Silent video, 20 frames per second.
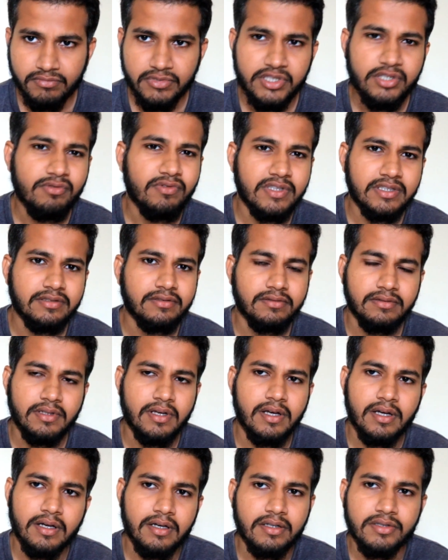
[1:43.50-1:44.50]
she
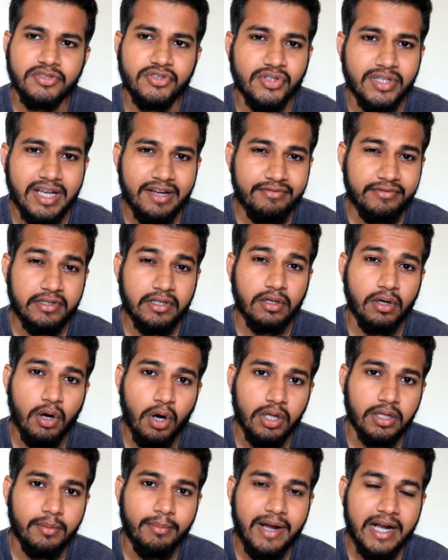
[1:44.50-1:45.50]
left
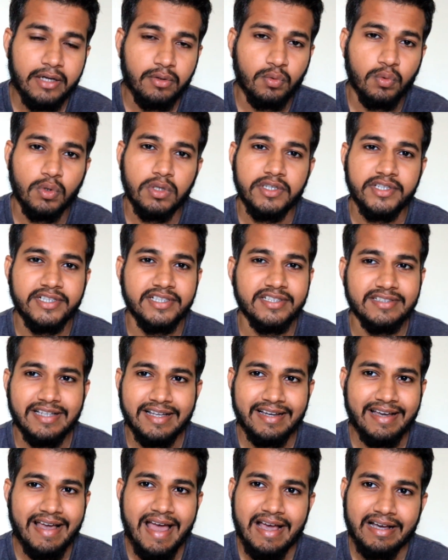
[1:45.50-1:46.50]
all the bad qualities
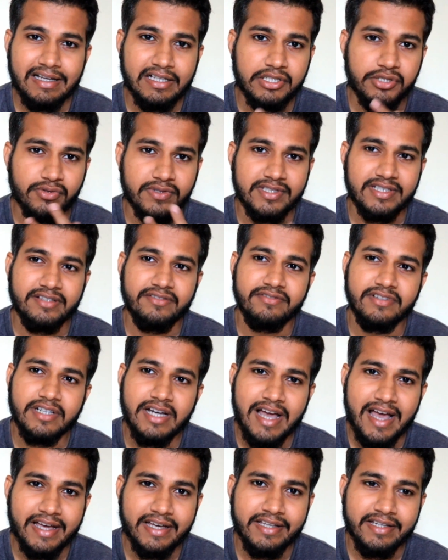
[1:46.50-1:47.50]
like anger. She was never
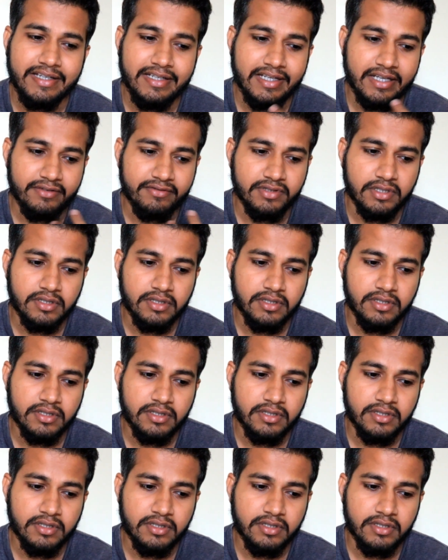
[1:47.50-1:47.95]
angry,